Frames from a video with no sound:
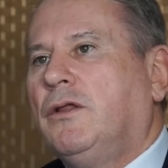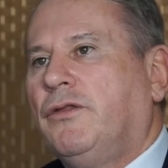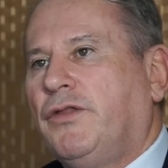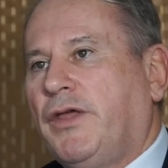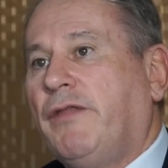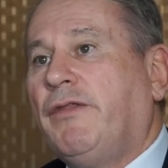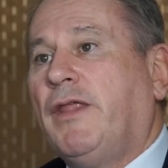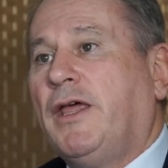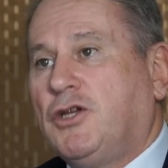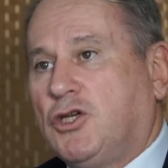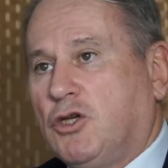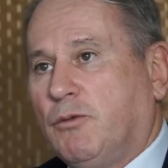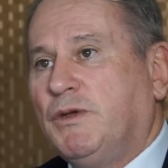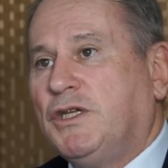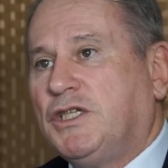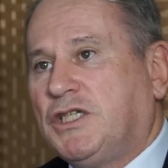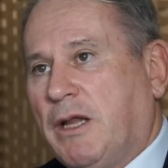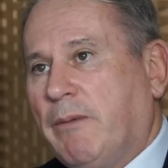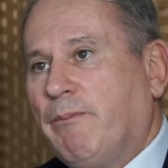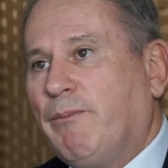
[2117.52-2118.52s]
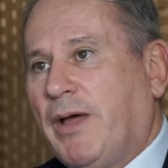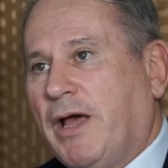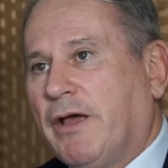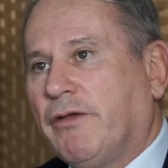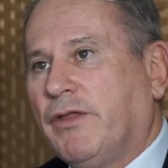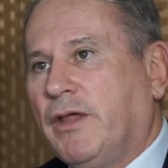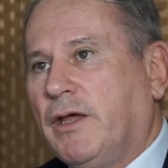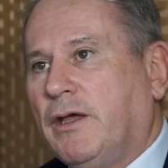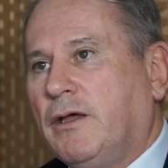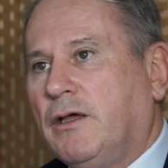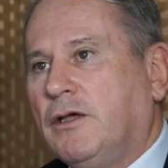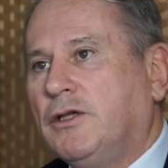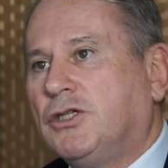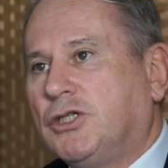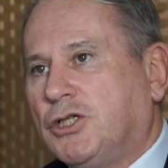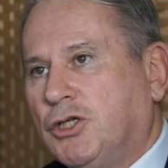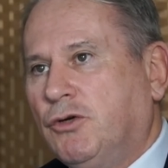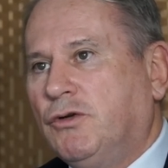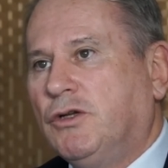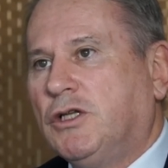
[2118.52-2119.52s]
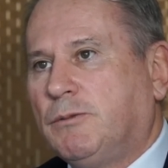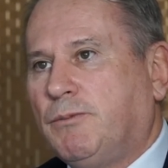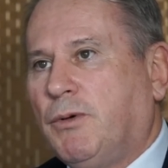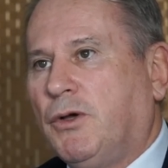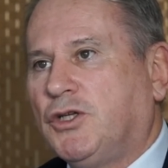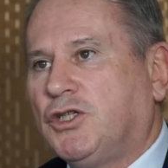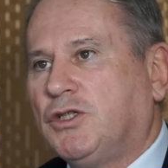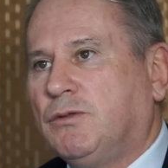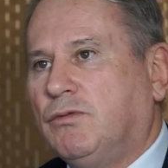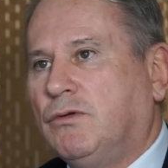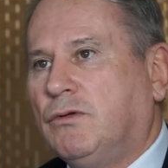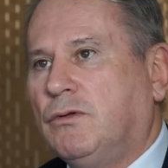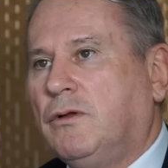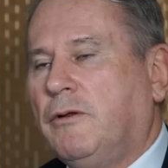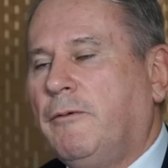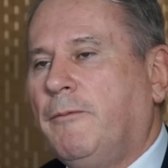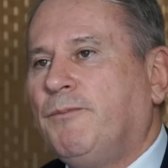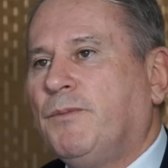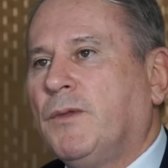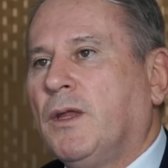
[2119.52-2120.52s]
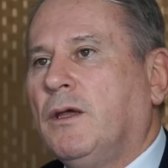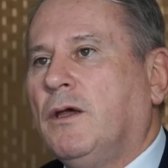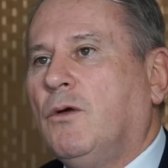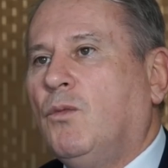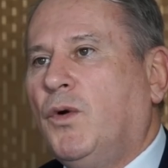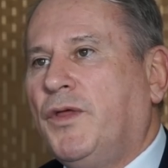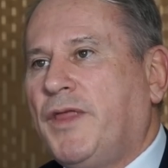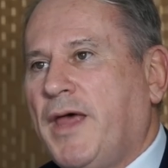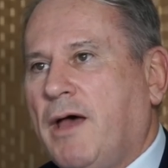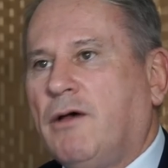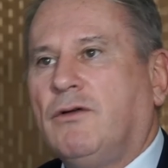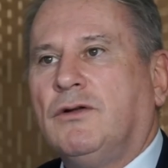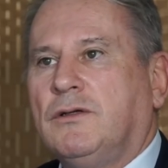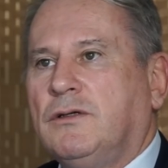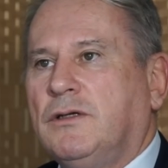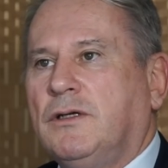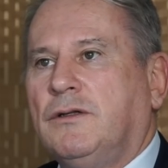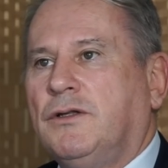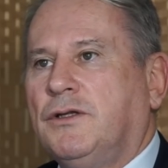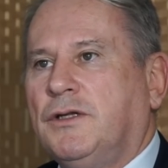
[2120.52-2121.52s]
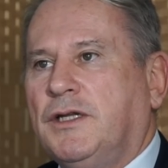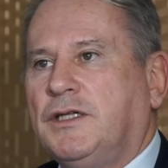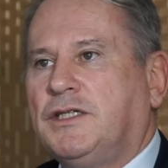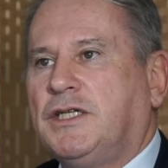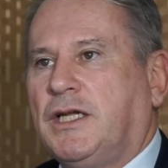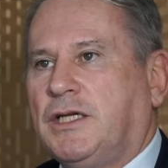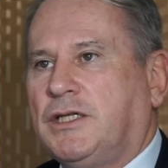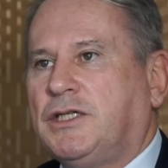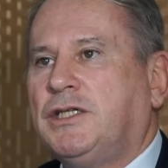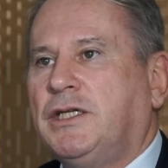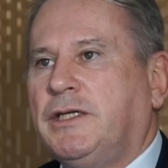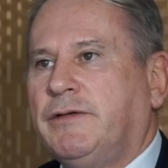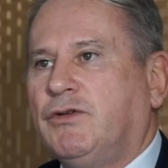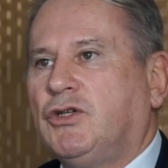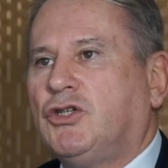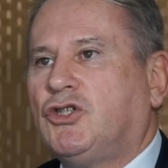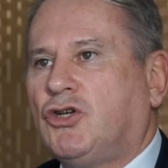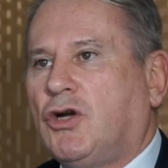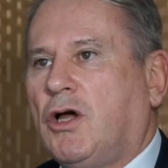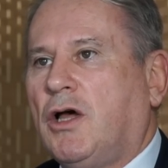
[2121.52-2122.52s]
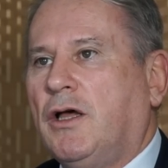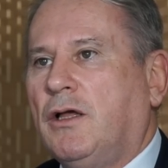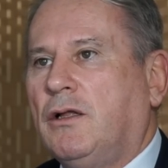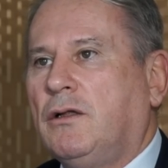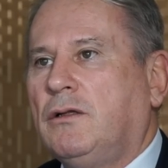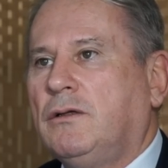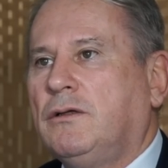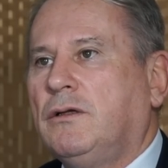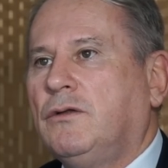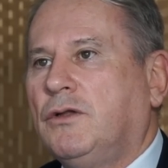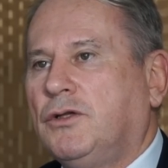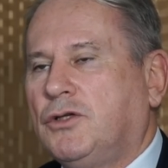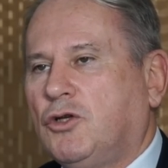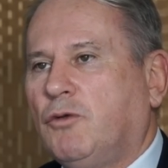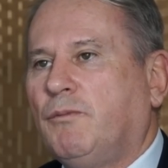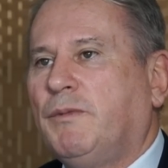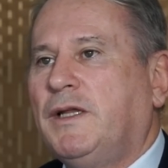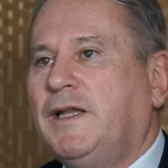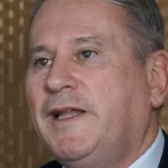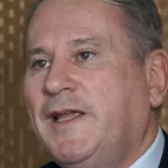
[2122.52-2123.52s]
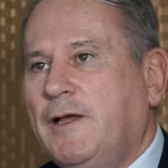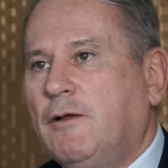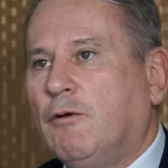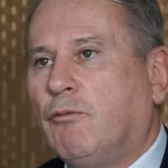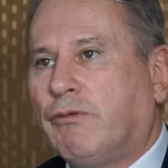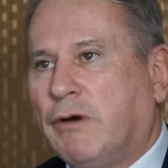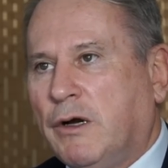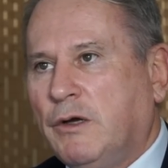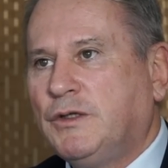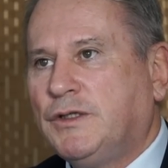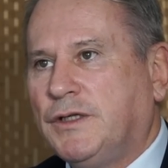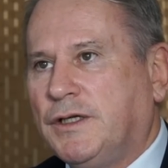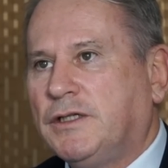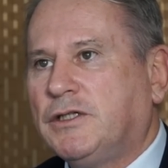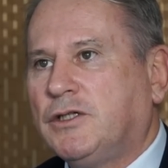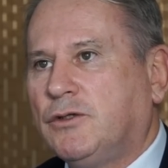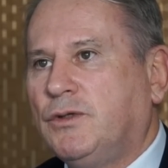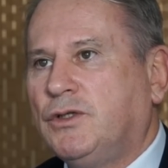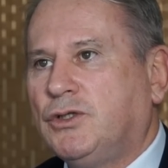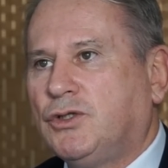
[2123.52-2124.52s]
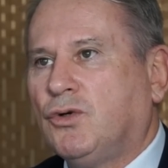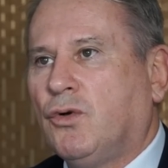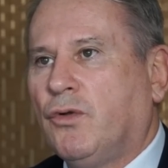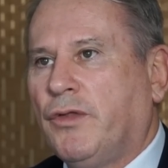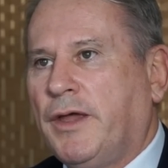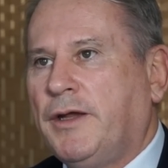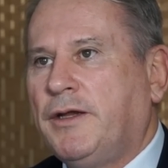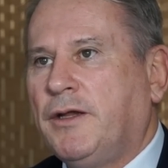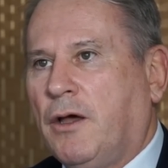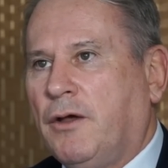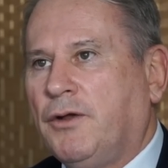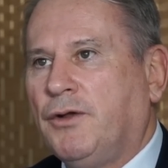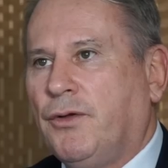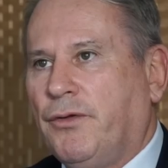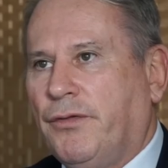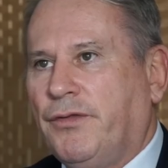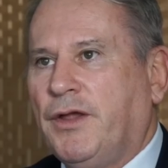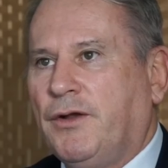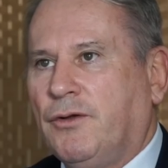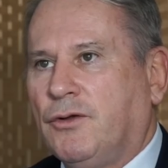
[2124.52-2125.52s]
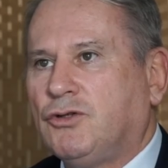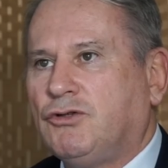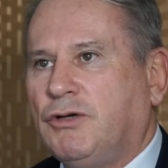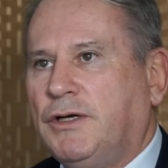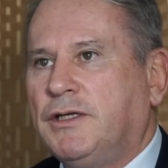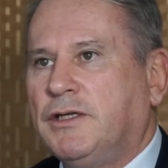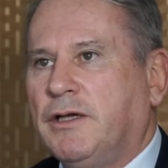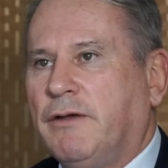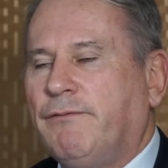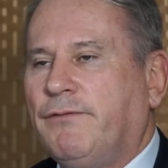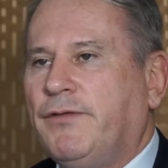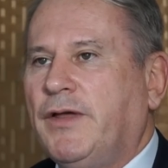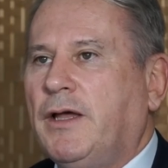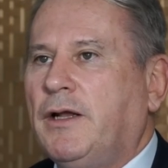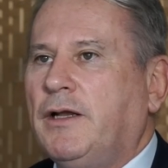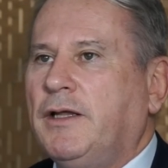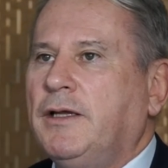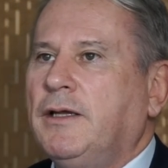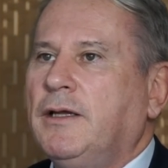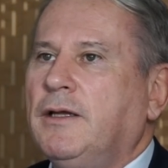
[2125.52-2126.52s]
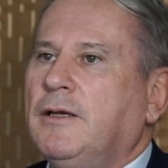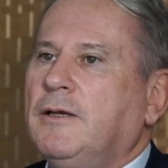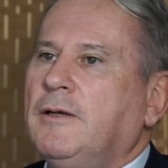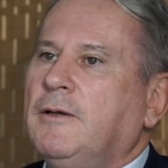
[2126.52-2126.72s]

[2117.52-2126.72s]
then they should be sent back there as soon as possible. Without the necessity of a trial, there should be legal process to ensure they're not treated unfairly,